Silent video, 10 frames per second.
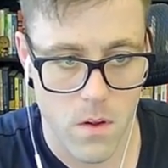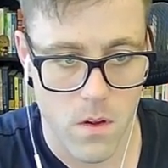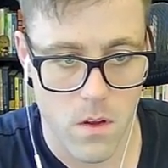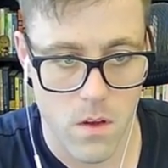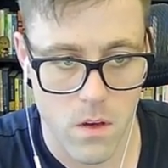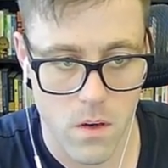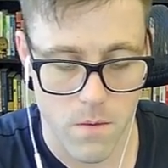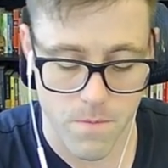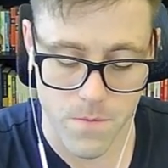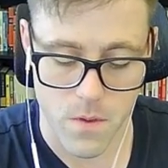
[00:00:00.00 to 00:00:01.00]
here.
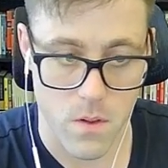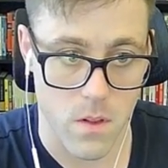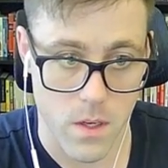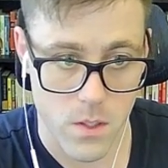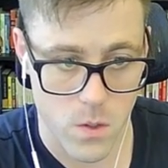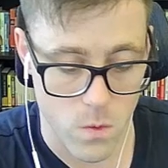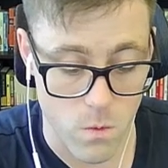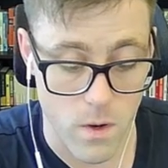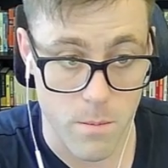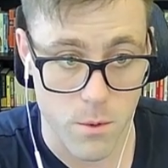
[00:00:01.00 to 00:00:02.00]
This
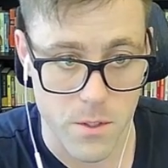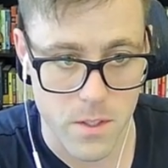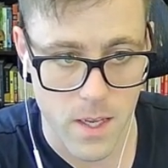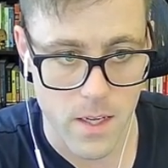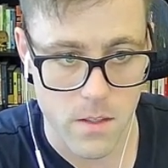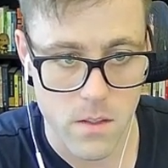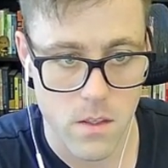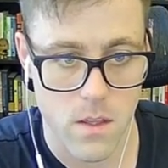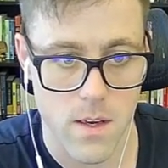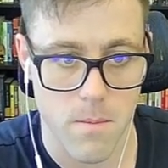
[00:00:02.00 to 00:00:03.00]
represents
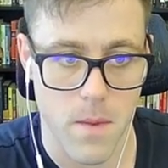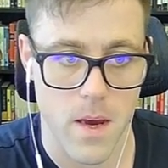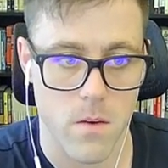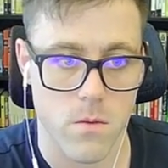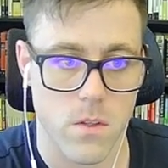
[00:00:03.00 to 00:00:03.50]
the amount